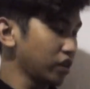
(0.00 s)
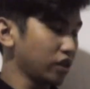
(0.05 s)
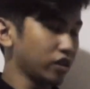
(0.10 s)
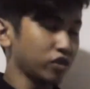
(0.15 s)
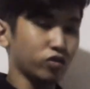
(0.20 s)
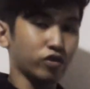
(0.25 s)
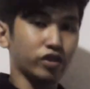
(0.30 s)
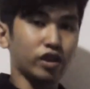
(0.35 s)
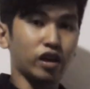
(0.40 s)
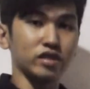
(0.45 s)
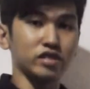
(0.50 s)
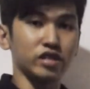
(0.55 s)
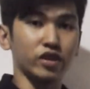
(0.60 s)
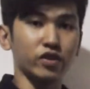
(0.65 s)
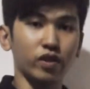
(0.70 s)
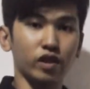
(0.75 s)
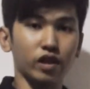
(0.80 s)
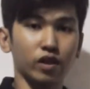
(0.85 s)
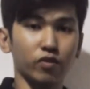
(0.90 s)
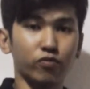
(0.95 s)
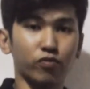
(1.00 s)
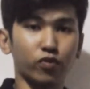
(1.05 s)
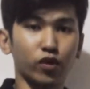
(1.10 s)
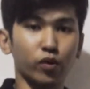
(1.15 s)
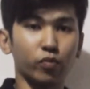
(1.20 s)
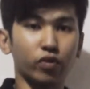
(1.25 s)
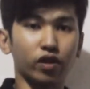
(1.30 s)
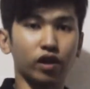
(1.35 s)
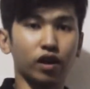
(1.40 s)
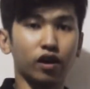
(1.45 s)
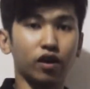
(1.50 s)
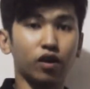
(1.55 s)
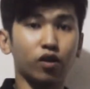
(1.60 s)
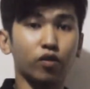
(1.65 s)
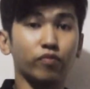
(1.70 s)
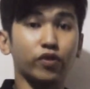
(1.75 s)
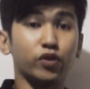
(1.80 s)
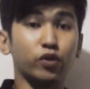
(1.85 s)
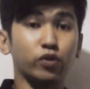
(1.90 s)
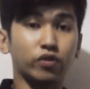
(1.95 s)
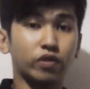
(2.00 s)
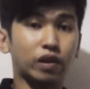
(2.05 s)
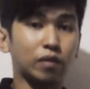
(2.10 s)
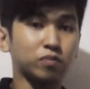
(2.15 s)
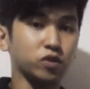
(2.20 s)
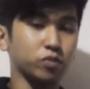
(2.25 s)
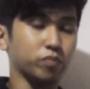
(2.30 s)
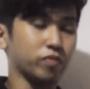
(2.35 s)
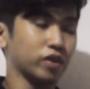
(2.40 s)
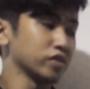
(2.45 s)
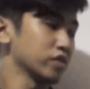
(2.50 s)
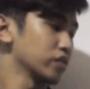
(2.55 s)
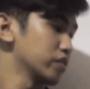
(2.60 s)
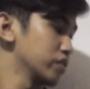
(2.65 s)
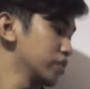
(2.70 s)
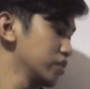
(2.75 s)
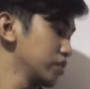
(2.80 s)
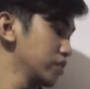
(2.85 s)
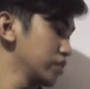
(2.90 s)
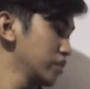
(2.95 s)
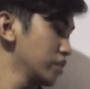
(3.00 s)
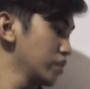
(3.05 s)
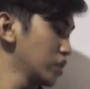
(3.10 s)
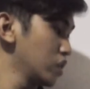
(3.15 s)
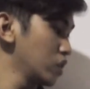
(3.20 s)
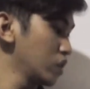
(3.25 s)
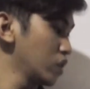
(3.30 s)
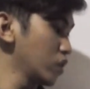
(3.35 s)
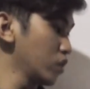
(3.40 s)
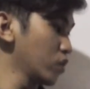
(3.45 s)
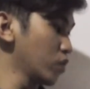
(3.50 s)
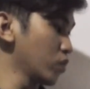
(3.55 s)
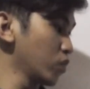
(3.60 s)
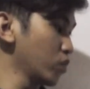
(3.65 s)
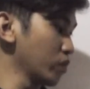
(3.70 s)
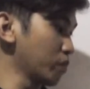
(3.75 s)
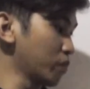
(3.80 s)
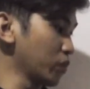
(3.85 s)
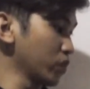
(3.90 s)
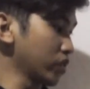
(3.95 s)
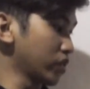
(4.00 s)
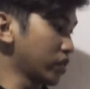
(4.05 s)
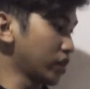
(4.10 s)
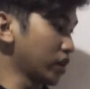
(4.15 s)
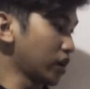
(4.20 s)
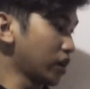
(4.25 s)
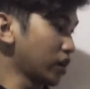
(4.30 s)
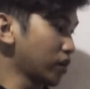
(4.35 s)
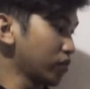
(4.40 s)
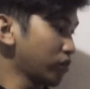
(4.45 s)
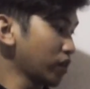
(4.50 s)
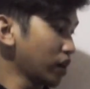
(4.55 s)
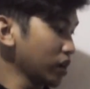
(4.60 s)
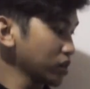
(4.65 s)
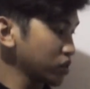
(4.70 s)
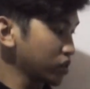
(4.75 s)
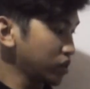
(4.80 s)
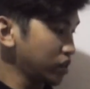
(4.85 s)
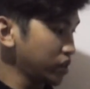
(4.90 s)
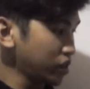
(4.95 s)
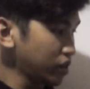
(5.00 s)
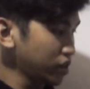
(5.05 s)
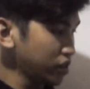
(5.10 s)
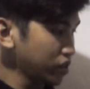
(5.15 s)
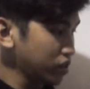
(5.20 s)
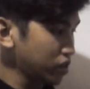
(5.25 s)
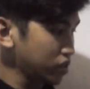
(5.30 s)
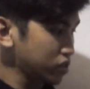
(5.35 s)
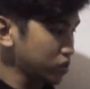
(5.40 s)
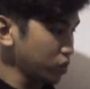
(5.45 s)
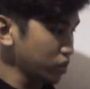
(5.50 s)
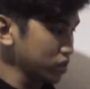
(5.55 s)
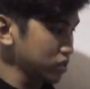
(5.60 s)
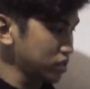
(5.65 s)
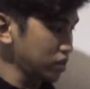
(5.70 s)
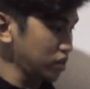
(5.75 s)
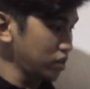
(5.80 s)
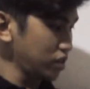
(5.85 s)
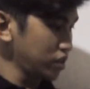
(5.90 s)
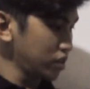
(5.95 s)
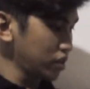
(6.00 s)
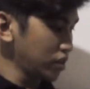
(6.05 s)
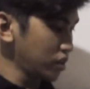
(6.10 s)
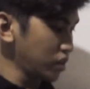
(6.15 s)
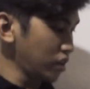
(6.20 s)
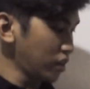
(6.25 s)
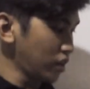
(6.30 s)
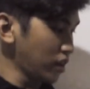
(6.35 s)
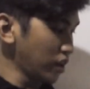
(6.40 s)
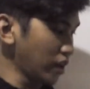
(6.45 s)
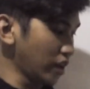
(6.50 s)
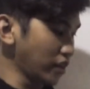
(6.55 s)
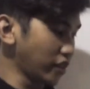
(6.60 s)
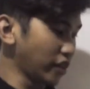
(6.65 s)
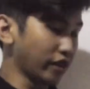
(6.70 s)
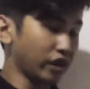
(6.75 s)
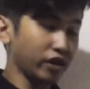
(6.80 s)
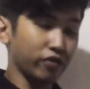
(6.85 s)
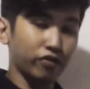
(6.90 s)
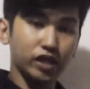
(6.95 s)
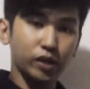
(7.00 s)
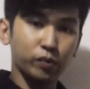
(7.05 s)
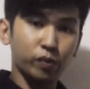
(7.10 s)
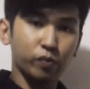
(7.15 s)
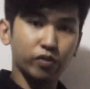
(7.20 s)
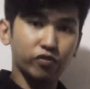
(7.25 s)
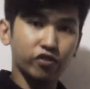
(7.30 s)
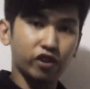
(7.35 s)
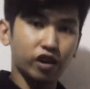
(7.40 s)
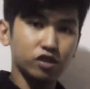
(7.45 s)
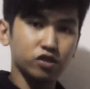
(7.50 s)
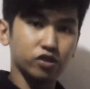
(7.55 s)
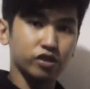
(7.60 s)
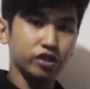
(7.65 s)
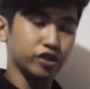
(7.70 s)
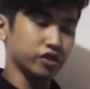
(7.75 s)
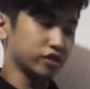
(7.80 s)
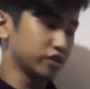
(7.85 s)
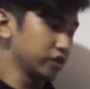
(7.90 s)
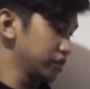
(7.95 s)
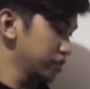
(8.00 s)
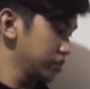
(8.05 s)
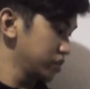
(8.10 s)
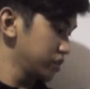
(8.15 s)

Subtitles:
into the general formula of the Newton-Raphson method. Put the function here, so C, and the derivative of the function here.